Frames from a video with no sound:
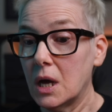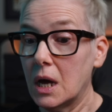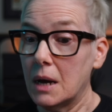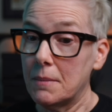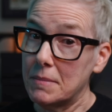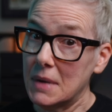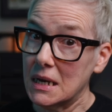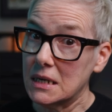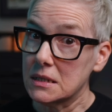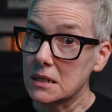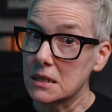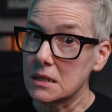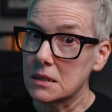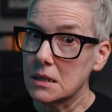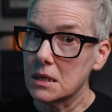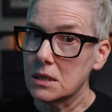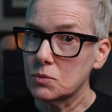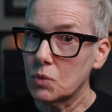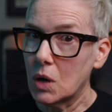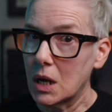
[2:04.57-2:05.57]
mixers
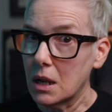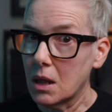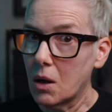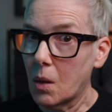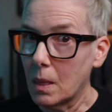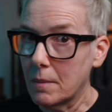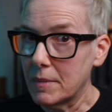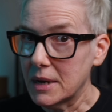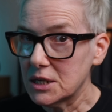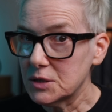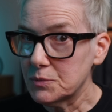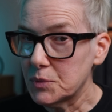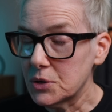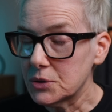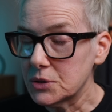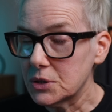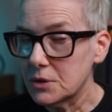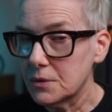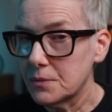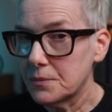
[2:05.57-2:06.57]
as well on the mix
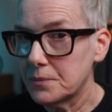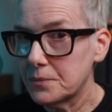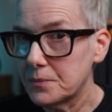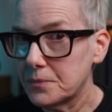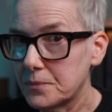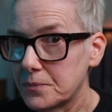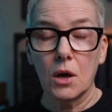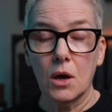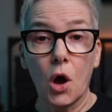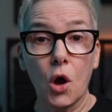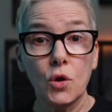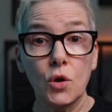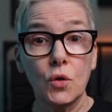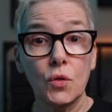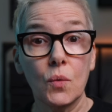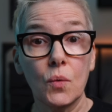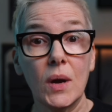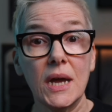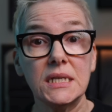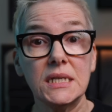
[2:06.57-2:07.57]
bus.
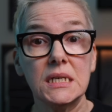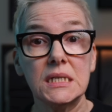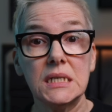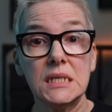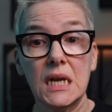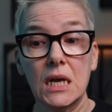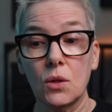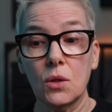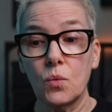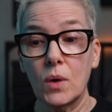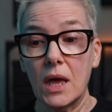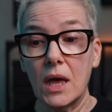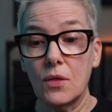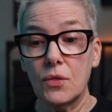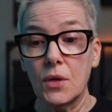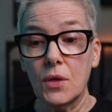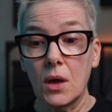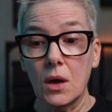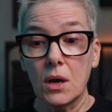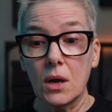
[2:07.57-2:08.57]
Another way to deal with
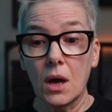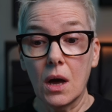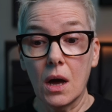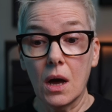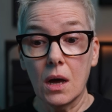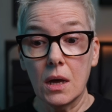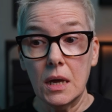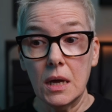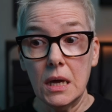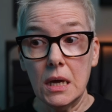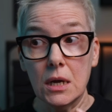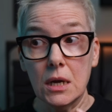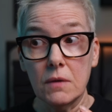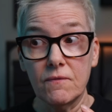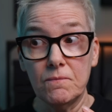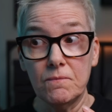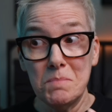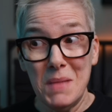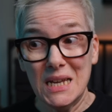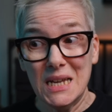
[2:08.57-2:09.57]
a
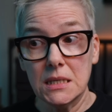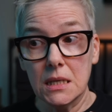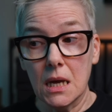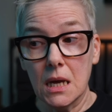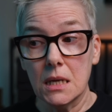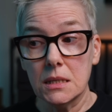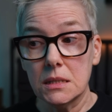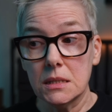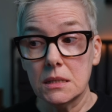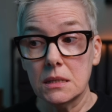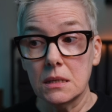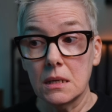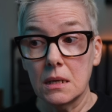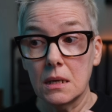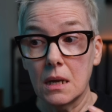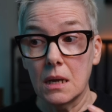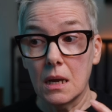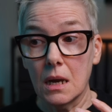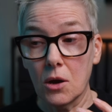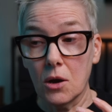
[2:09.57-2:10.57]
mix that's
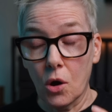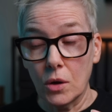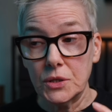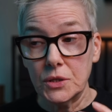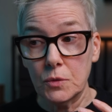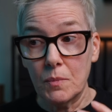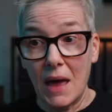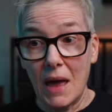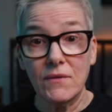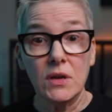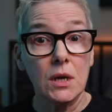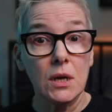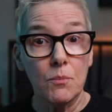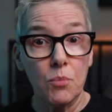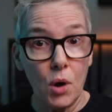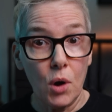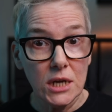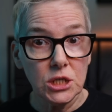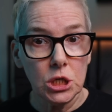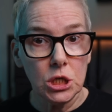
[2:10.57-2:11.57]
got some heavy
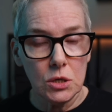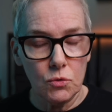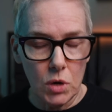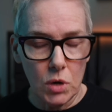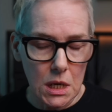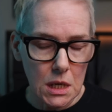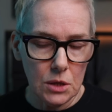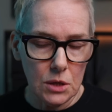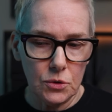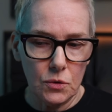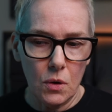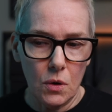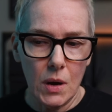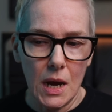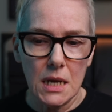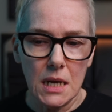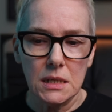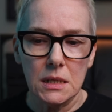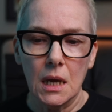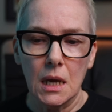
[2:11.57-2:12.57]
compression running through
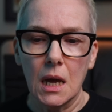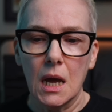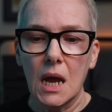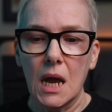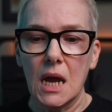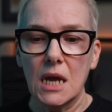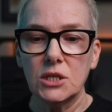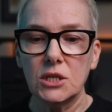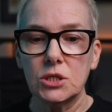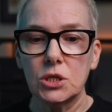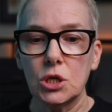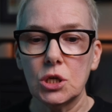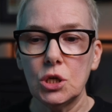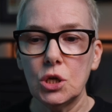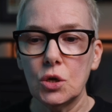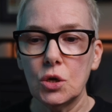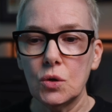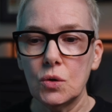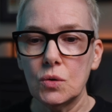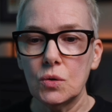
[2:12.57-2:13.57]
it is to
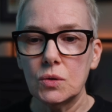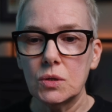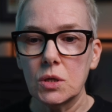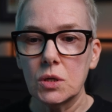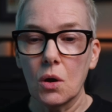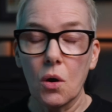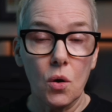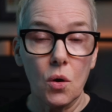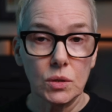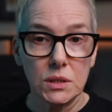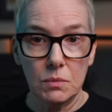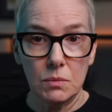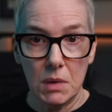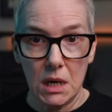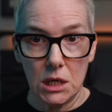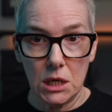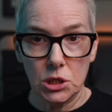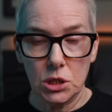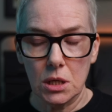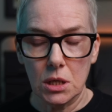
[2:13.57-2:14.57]
use
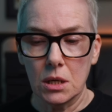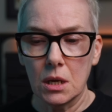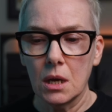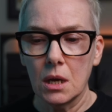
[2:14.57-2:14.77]
automation.